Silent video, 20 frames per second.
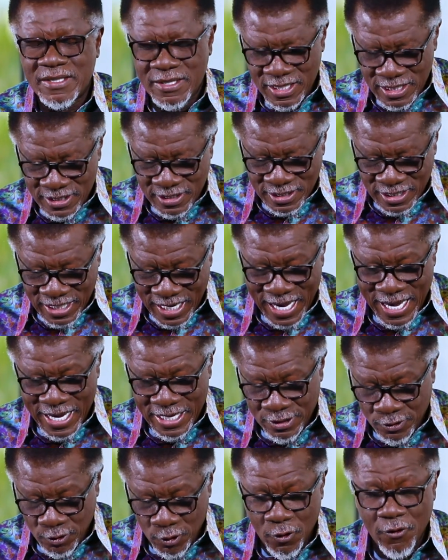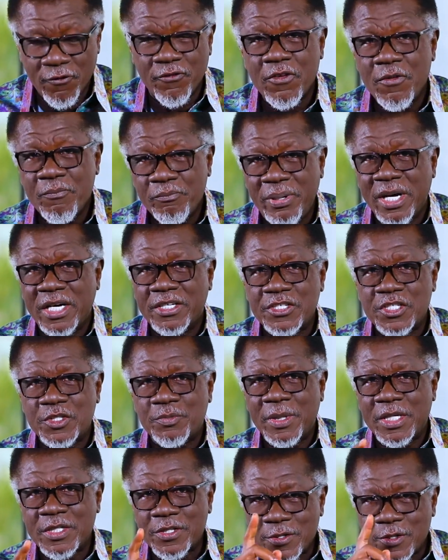this kind of
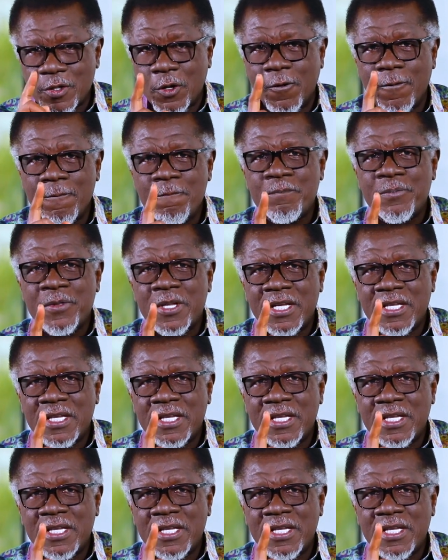punishment. So